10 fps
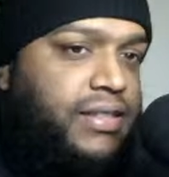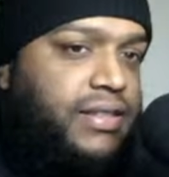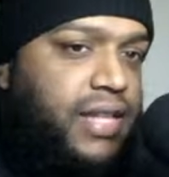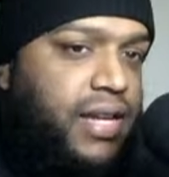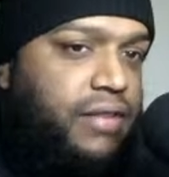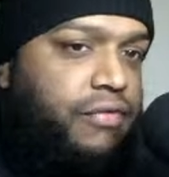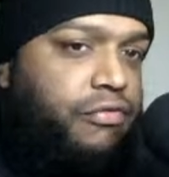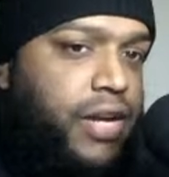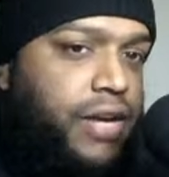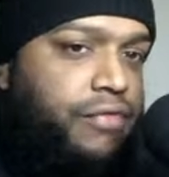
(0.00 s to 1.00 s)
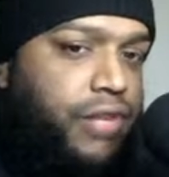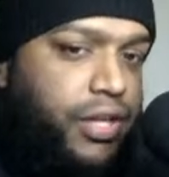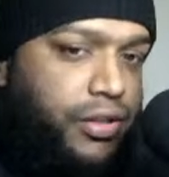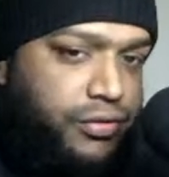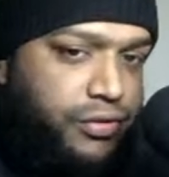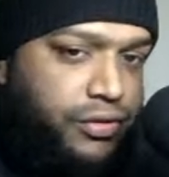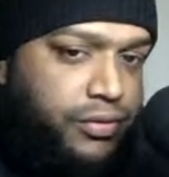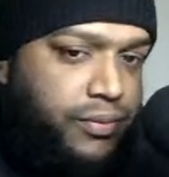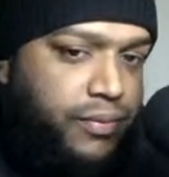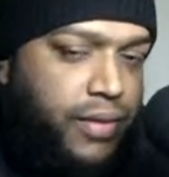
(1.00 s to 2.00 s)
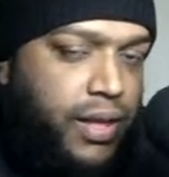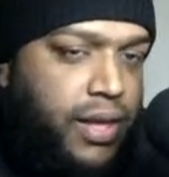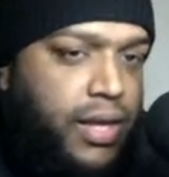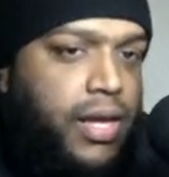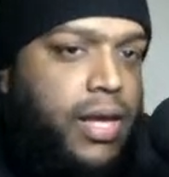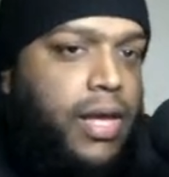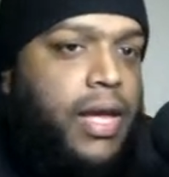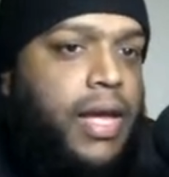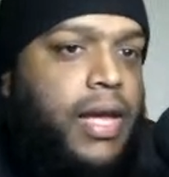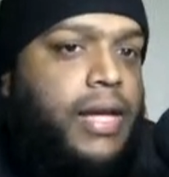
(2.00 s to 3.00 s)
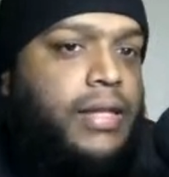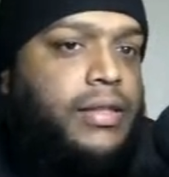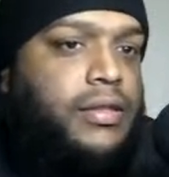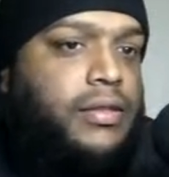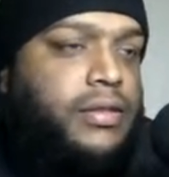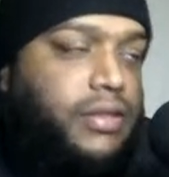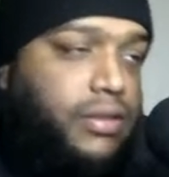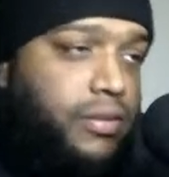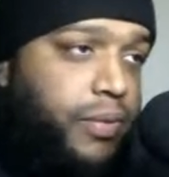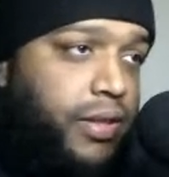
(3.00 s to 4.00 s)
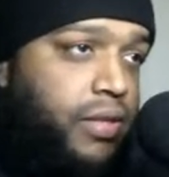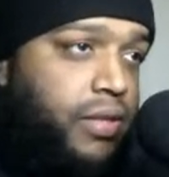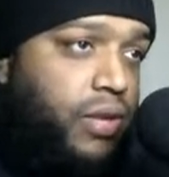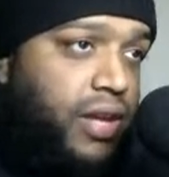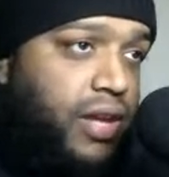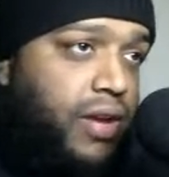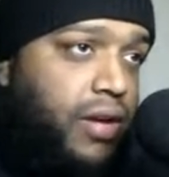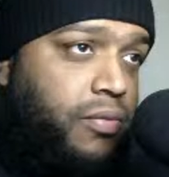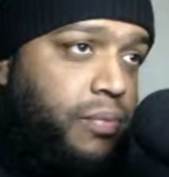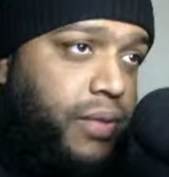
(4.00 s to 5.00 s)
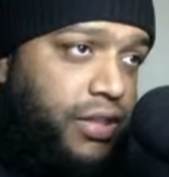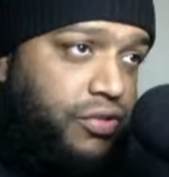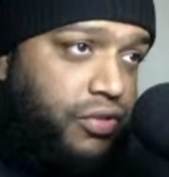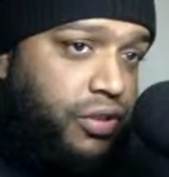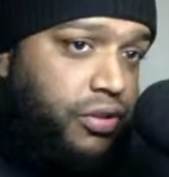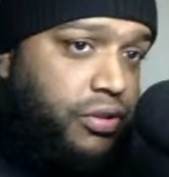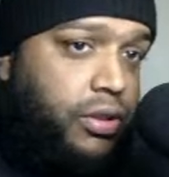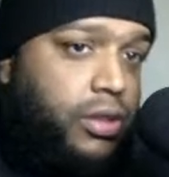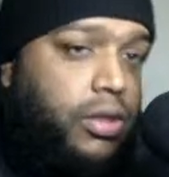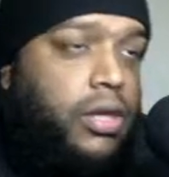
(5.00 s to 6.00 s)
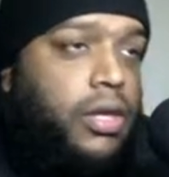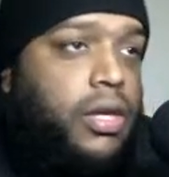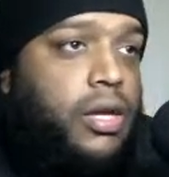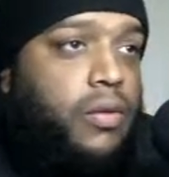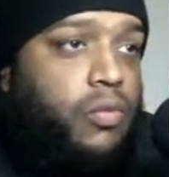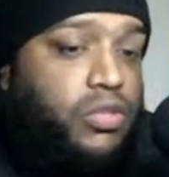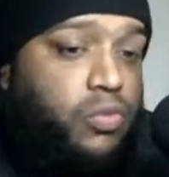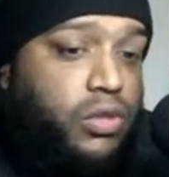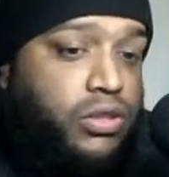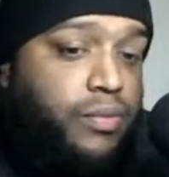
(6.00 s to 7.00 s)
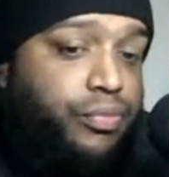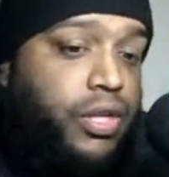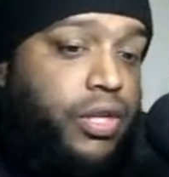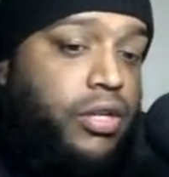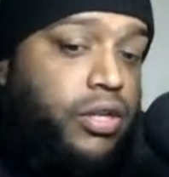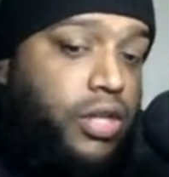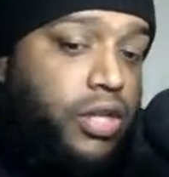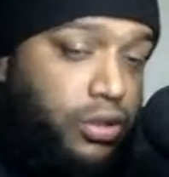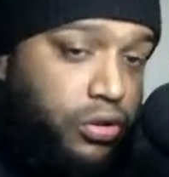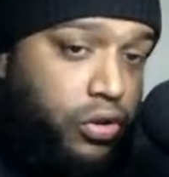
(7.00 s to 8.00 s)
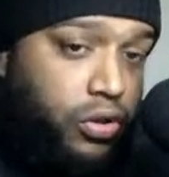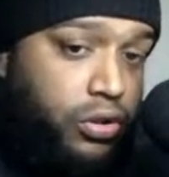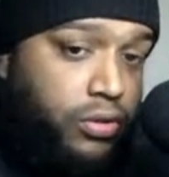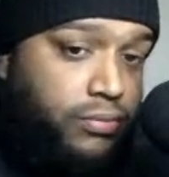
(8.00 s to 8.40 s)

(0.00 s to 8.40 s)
Tech Red Raiders. And this is a pick that we gave out on Patreon, which was a pretty good underdog.